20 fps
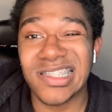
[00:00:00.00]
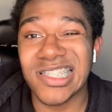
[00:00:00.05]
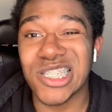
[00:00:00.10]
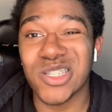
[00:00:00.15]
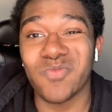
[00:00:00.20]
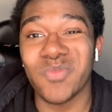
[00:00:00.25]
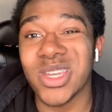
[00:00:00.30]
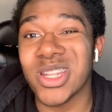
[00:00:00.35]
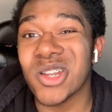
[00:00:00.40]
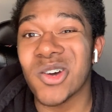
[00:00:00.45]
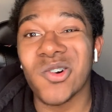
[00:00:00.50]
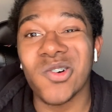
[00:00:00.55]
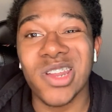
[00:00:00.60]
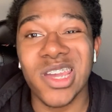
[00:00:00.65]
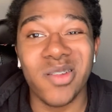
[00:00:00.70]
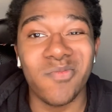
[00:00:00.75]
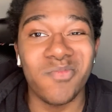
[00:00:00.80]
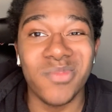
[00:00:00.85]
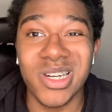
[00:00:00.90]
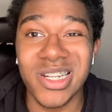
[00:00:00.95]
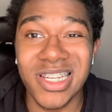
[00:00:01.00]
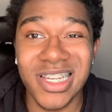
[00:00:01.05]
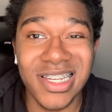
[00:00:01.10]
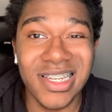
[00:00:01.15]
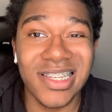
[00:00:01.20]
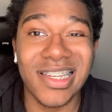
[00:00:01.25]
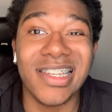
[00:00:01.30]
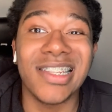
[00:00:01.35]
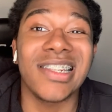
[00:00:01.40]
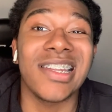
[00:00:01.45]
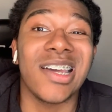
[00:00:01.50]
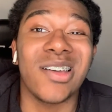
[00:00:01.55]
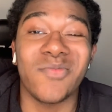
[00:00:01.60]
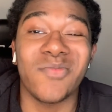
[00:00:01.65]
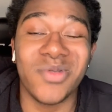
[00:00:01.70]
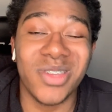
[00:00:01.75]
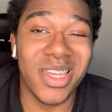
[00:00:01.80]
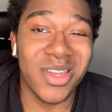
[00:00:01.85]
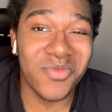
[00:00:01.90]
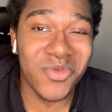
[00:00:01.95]
spend all that money and
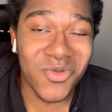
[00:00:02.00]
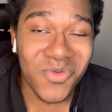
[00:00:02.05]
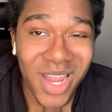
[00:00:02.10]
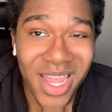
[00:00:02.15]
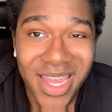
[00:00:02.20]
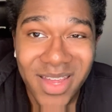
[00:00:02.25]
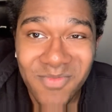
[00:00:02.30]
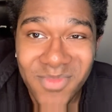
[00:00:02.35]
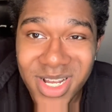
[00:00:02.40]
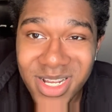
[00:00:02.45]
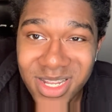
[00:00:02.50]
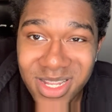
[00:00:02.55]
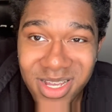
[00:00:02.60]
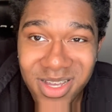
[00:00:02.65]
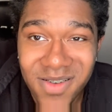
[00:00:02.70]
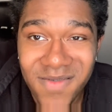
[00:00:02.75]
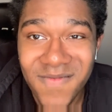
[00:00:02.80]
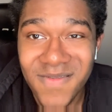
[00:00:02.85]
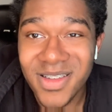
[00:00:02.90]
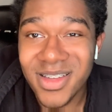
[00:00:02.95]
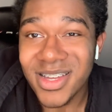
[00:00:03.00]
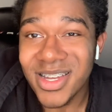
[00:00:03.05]
not be able to ride my stuff.